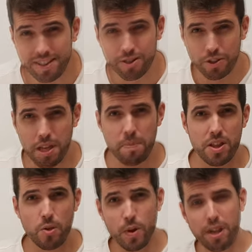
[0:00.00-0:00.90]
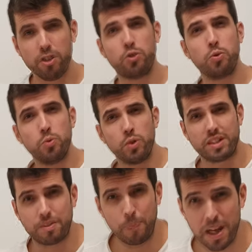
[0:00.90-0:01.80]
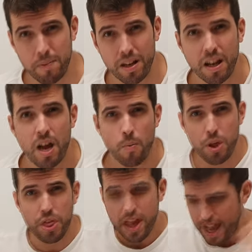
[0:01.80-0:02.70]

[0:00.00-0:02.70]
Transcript: In today's video we are going to do experiments with